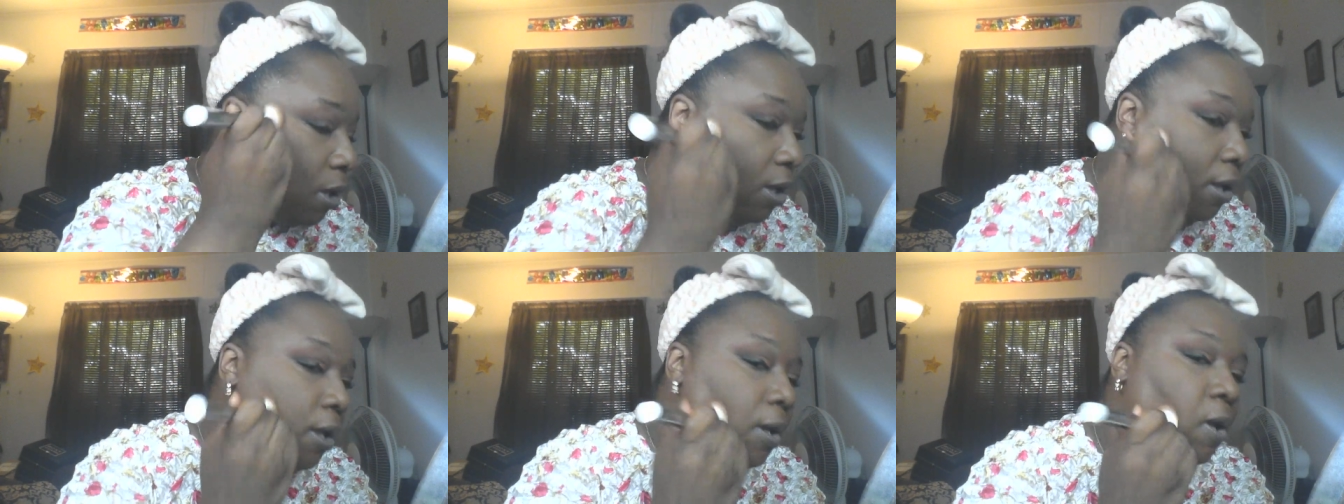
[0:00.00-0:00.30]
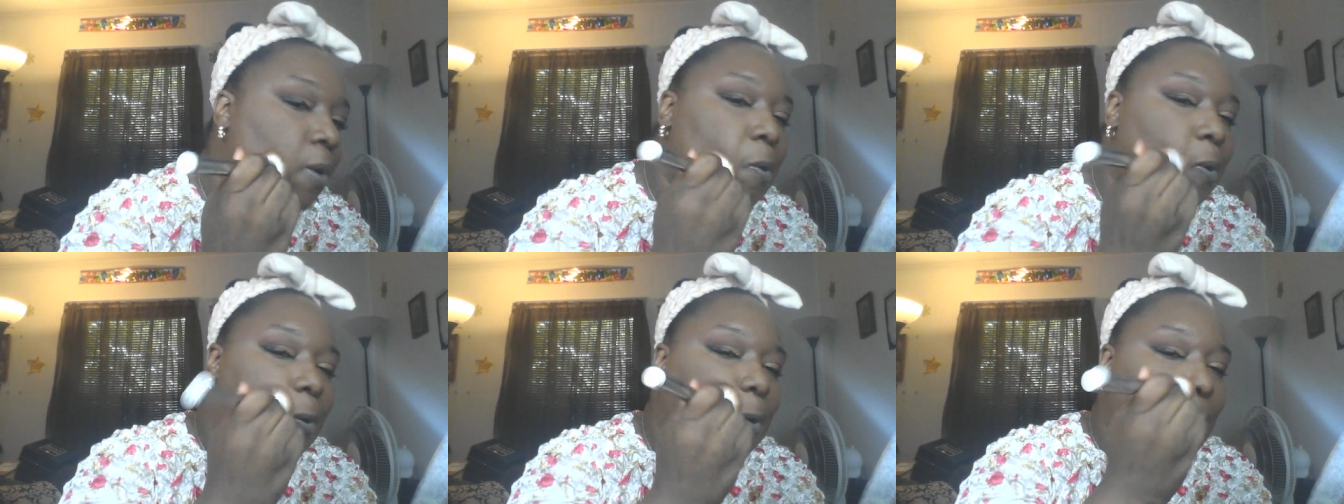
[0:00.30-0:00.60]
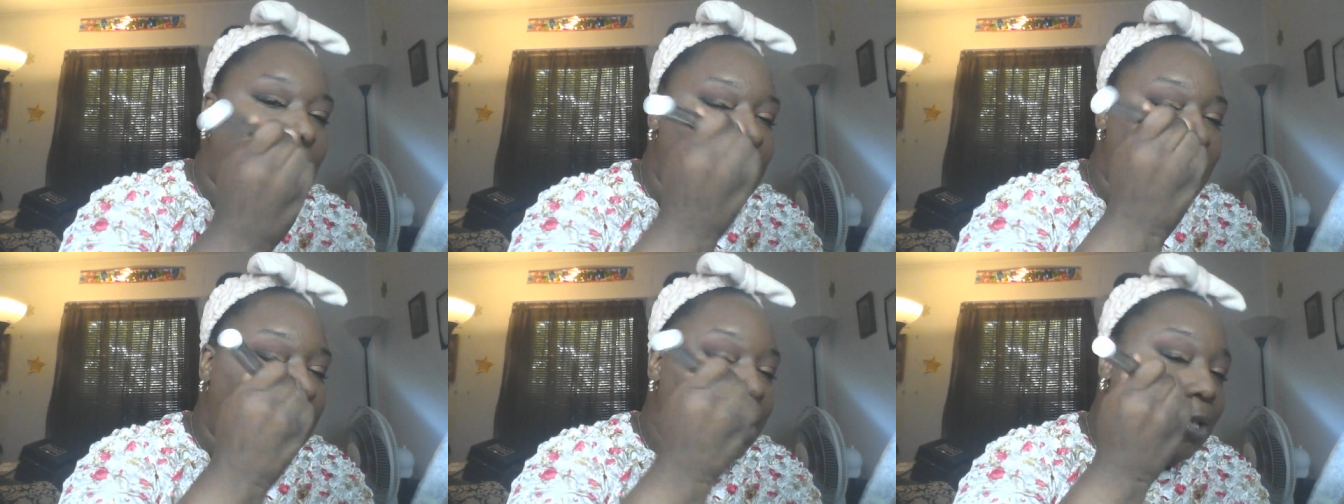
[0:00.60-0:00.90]
And we're
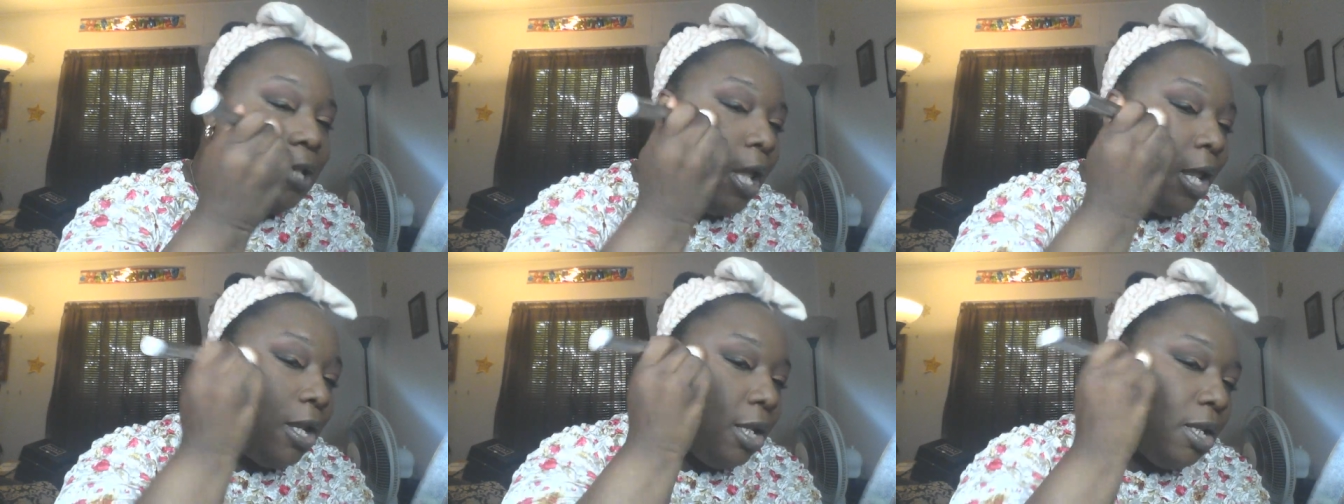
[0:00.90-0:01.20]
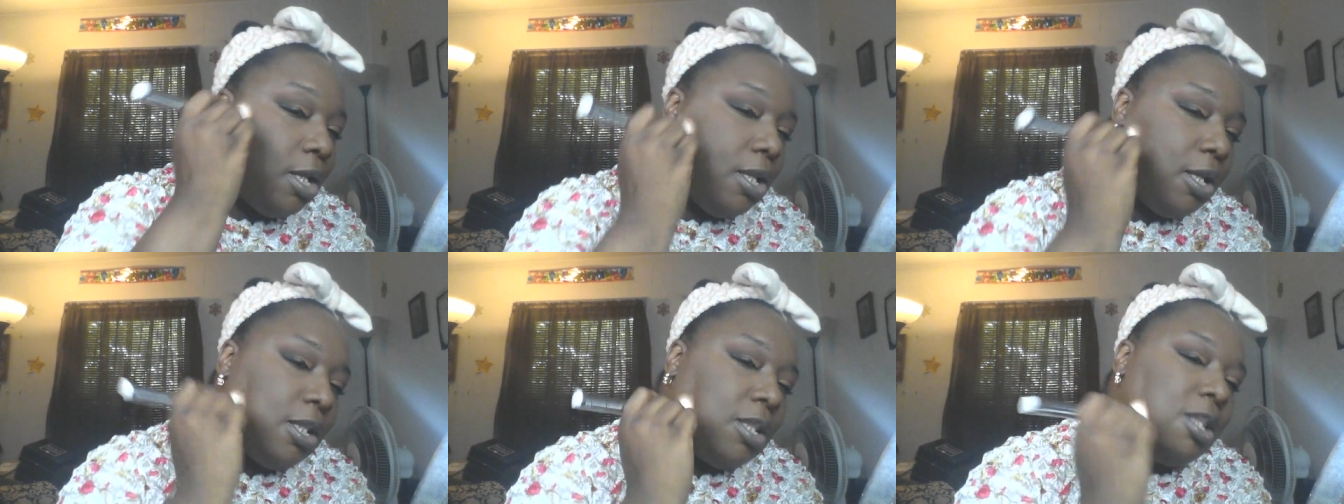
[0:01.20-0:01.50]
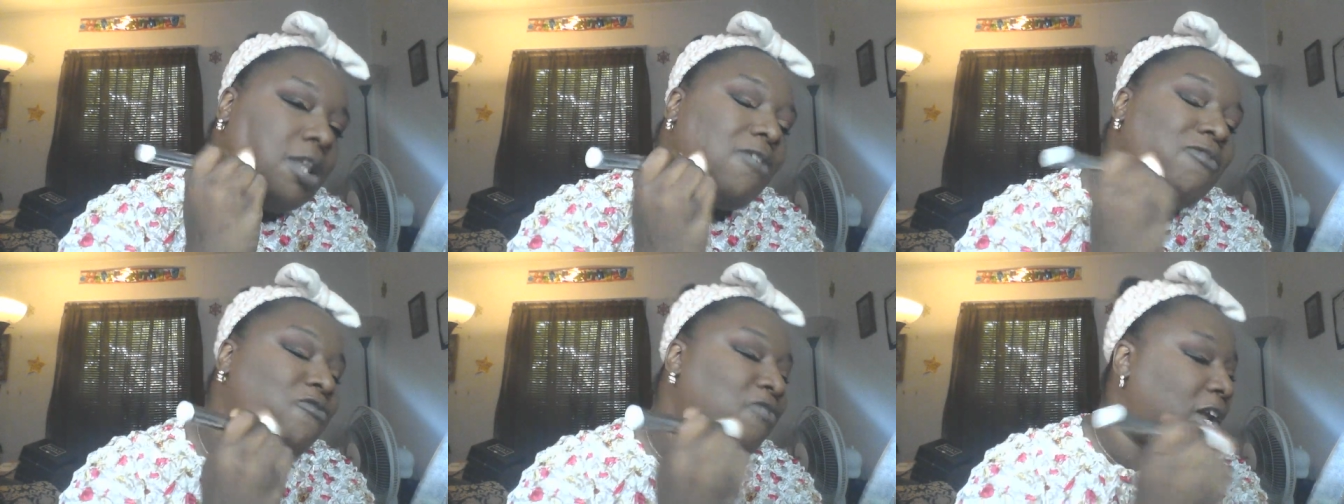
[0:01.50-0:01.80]
going to set
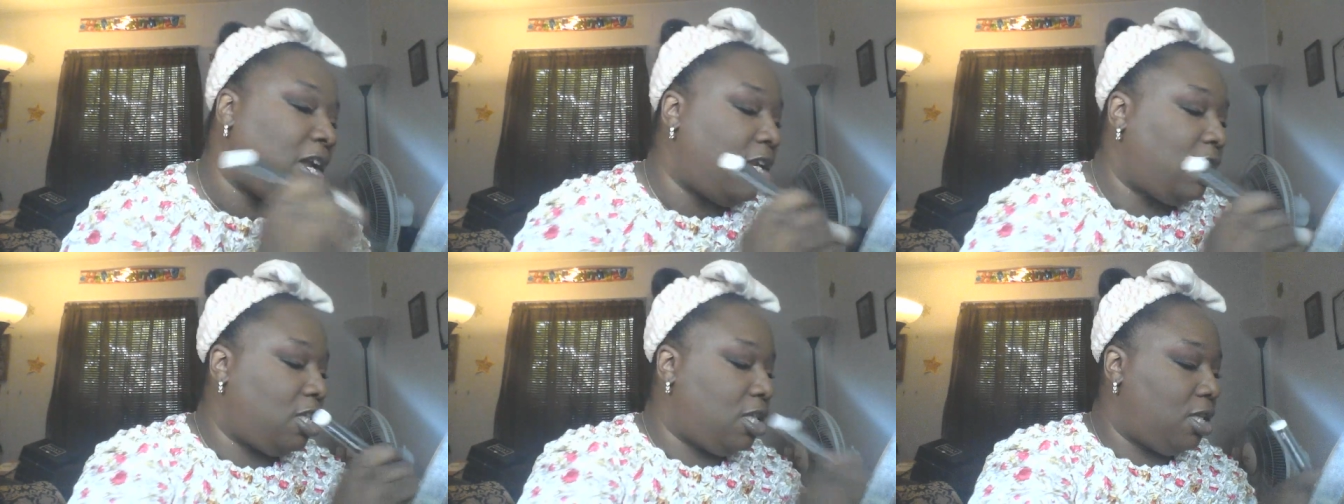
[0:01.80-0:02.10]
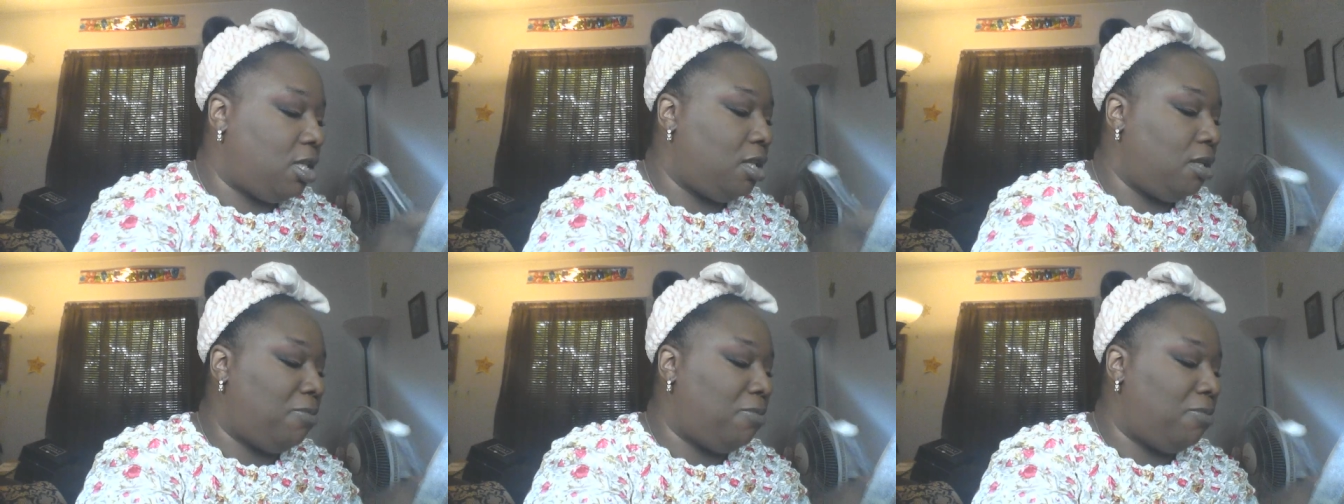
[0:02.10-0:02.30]
the face